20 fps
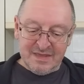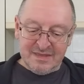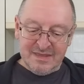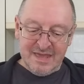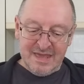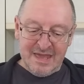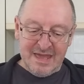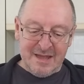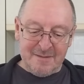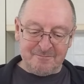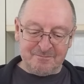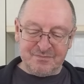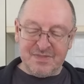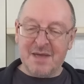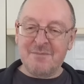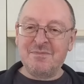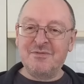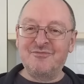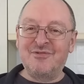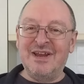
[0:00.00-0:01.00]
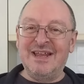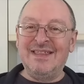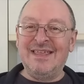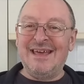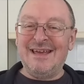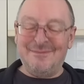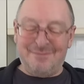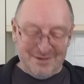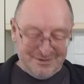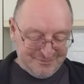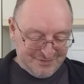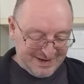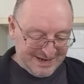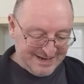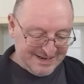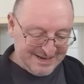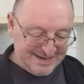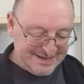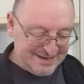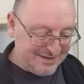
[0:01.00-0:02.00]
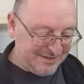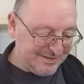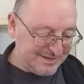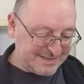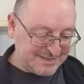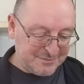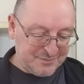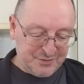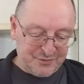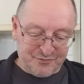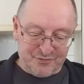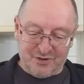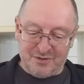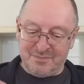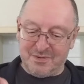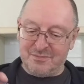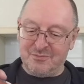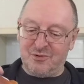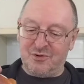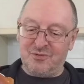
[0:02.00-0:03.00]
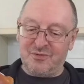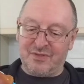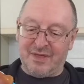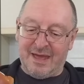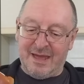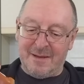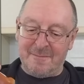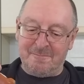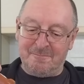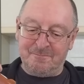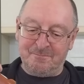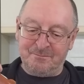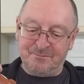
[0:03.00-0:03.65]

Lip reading: Yeah, that'd be really nice. I'm going to try a bit more of that.